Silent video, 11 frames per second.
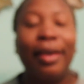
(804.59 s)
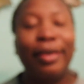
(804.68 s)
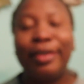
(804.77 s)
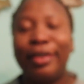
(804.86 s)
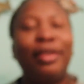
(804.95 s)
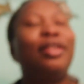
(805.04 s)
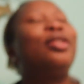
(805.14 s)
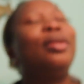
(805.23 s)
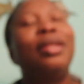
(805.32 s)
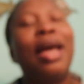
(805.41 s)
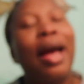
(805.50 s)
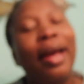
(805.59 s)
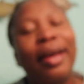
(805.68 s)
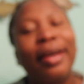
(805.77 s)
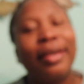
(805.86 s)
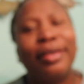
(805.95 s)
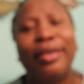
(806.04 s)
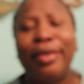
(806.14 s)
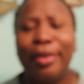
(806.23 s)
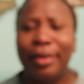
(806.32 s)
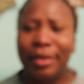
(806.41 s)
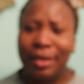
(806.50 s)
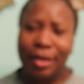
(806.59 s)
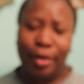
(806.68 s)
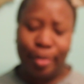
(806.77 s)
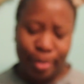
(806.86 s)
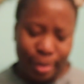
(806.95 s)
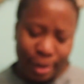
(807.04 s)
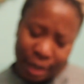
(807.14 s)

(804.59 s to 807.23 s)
You're just too tired. You go to sleep